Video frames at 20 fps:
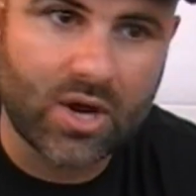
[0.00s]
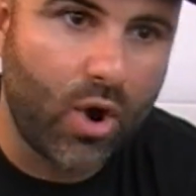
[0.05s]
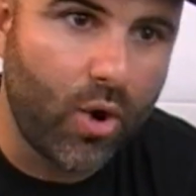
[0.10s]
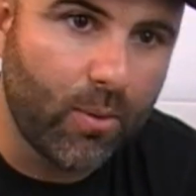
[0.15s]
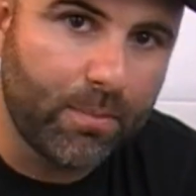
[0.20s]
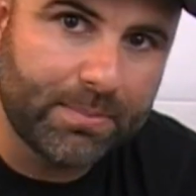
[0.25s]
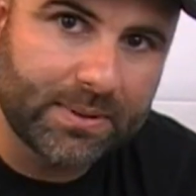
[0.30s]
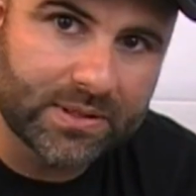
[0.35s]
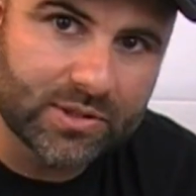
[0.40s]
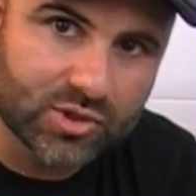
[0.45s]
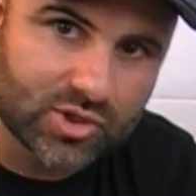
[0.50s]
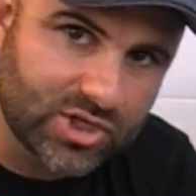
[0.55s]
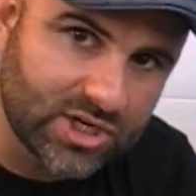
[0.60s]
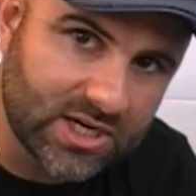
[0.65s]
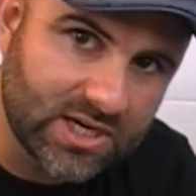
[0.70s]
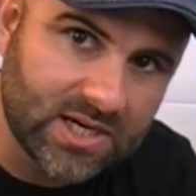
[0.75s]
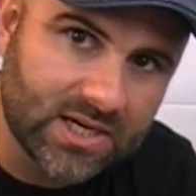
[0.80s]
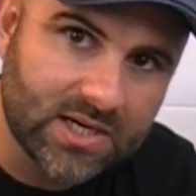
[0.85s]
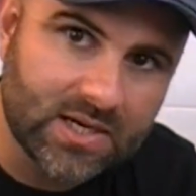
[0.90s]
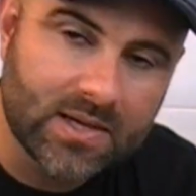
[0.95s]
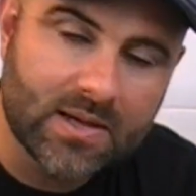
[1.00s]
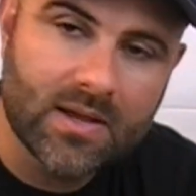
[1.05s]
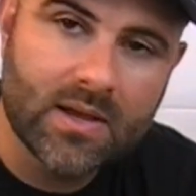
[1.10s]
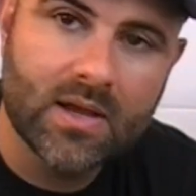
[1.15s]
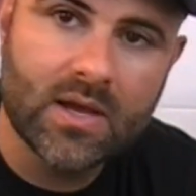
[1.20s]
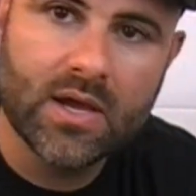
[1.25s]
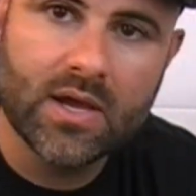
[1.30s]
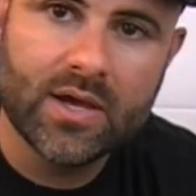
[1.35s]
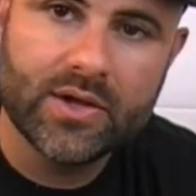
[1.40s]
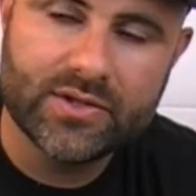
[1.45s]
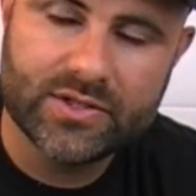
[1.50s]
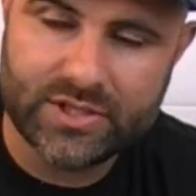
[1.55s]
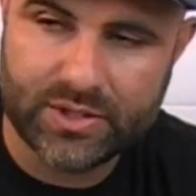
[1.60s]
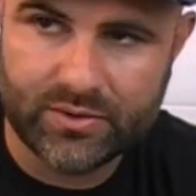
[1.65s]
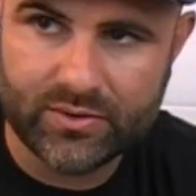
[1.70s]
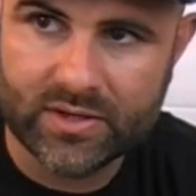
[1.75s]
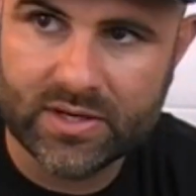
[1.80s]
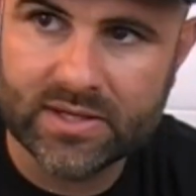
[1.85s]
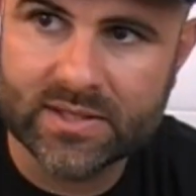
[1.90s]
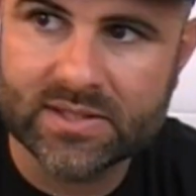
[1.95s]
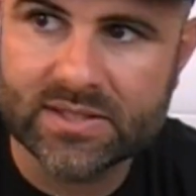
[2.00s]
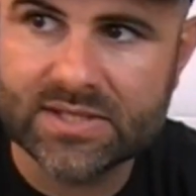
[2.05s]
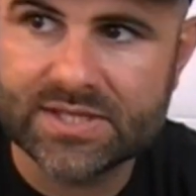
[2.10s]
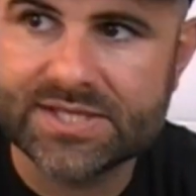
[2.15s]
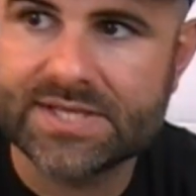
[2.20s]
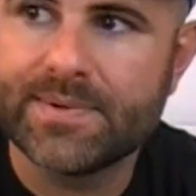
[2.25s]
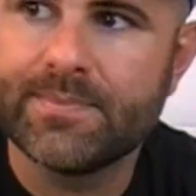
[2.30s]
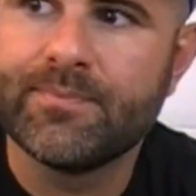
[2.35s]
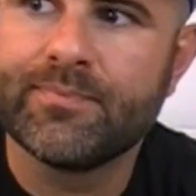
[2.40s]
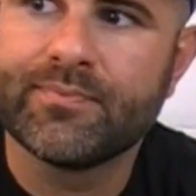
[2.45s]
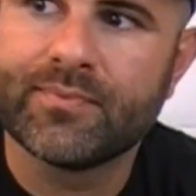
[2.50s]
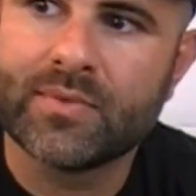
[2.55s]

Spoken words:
open G tunings.